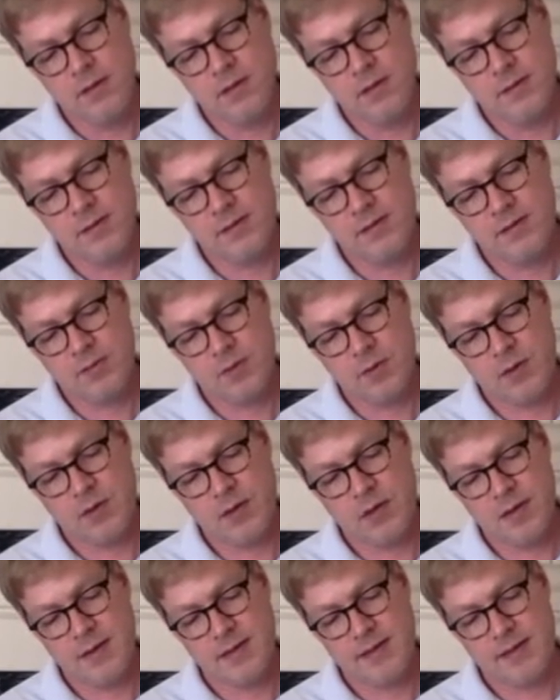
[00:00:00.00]
This
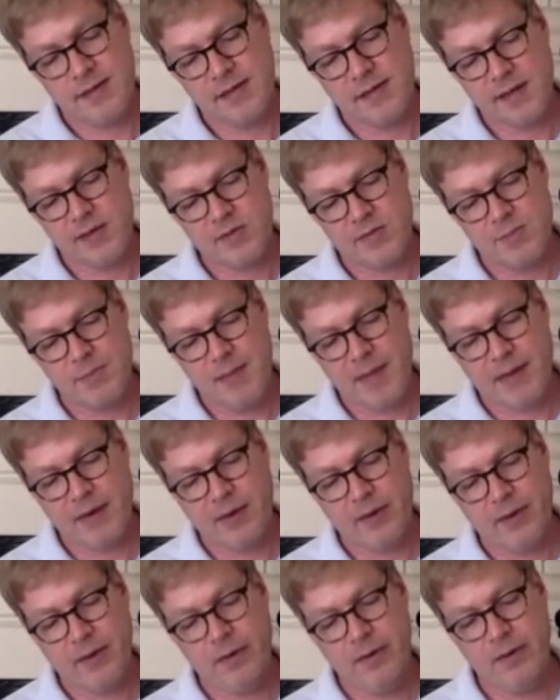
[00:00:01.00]
one is a Klaus
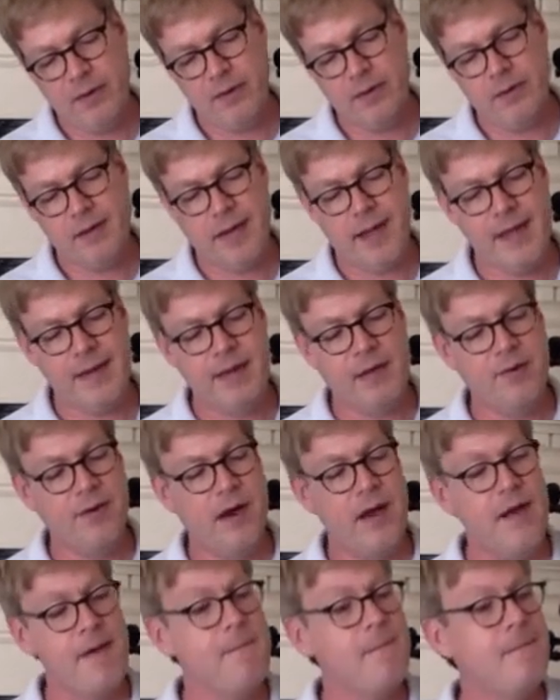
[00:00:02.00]
Becker, 80
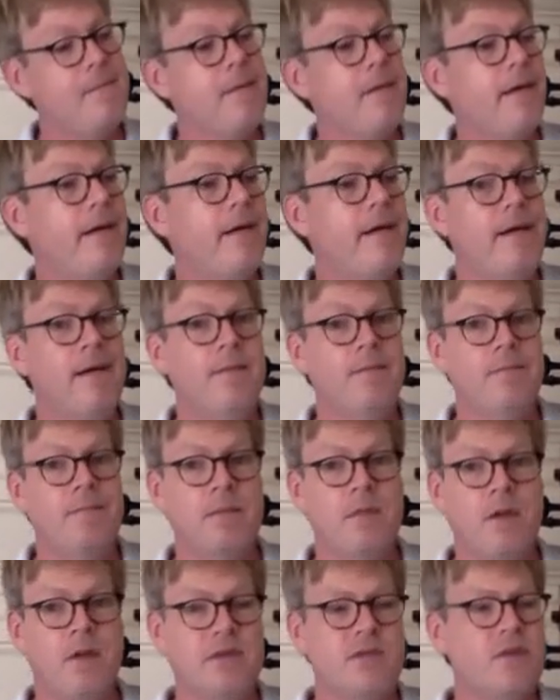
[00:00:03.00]
gram.
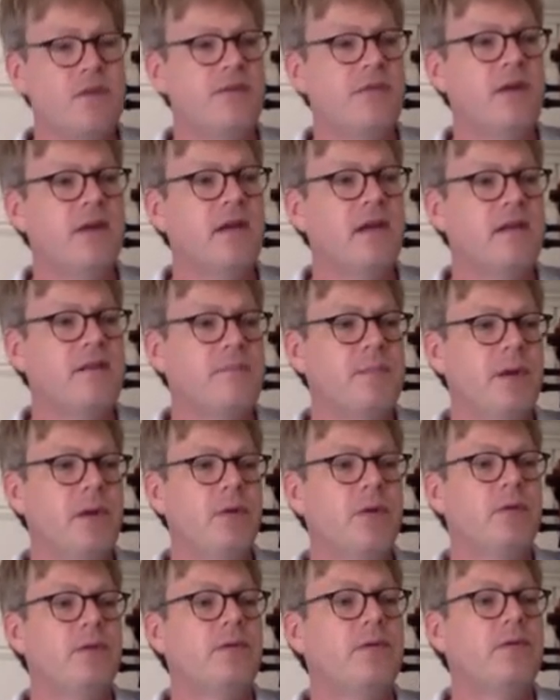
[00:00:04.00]
Also a very nice
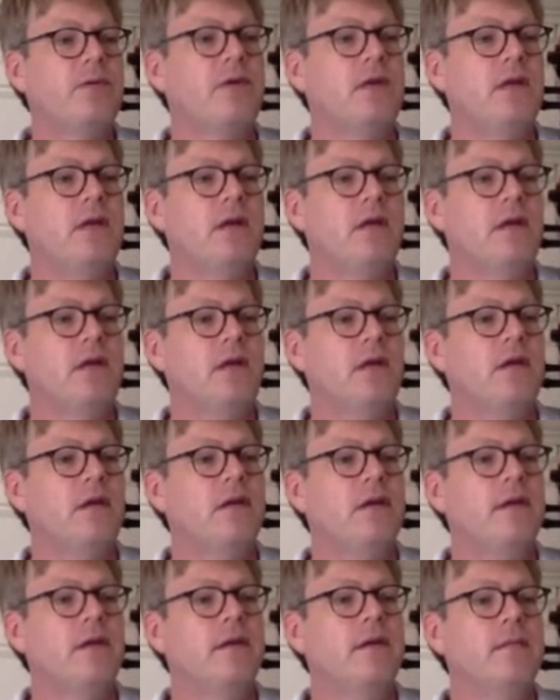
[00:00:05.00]
bow.
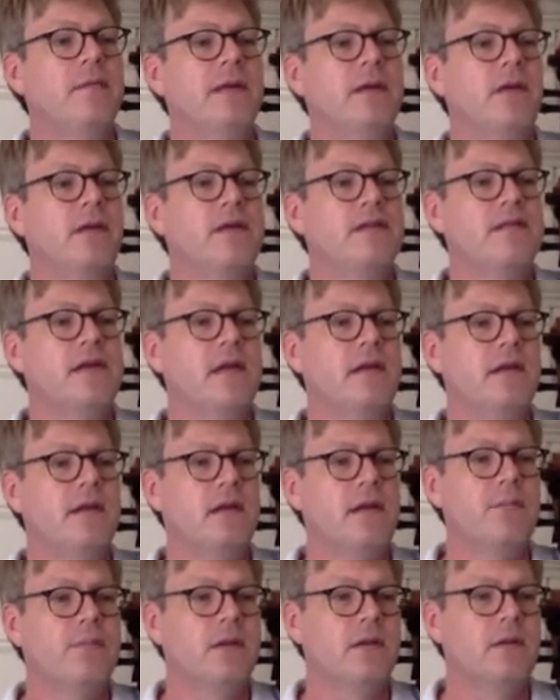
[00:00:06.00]
Let me go ahead and tighten
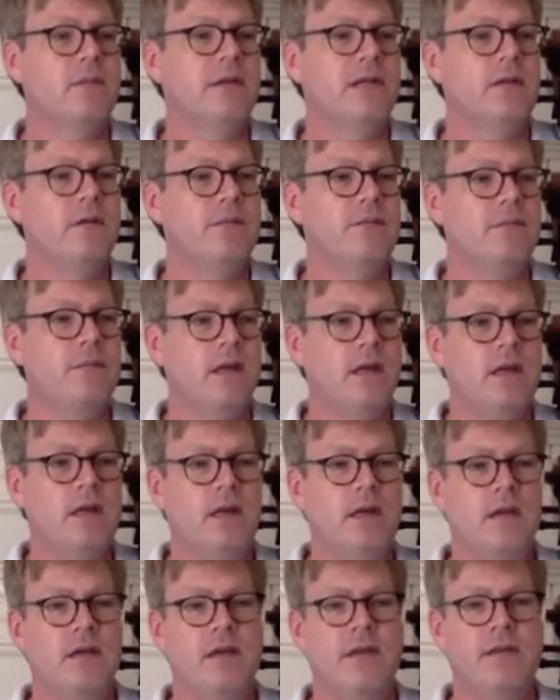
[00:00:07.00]
it up a little bit.
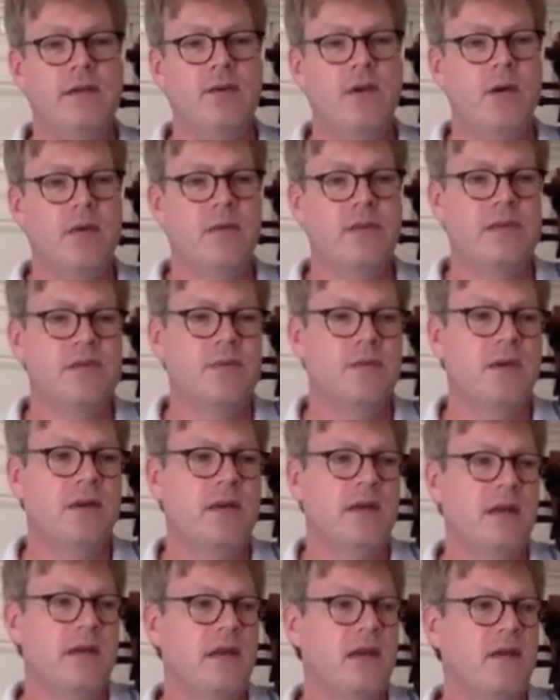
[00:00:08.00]
Nothing wrong with this one.
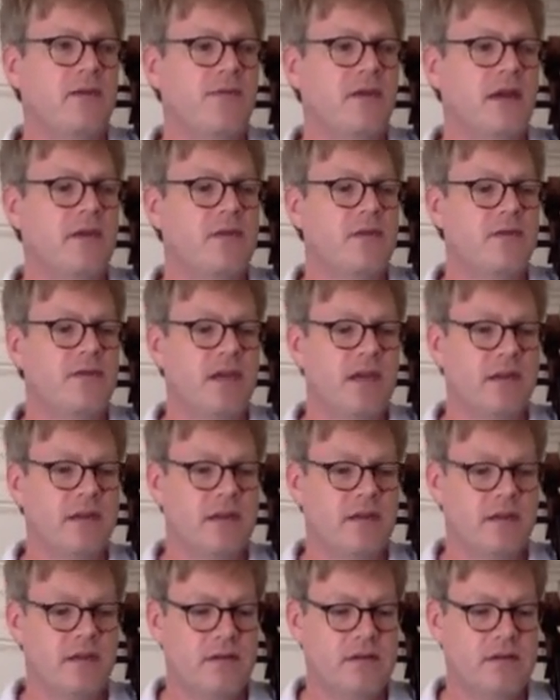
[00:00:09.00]
Again, a rather thick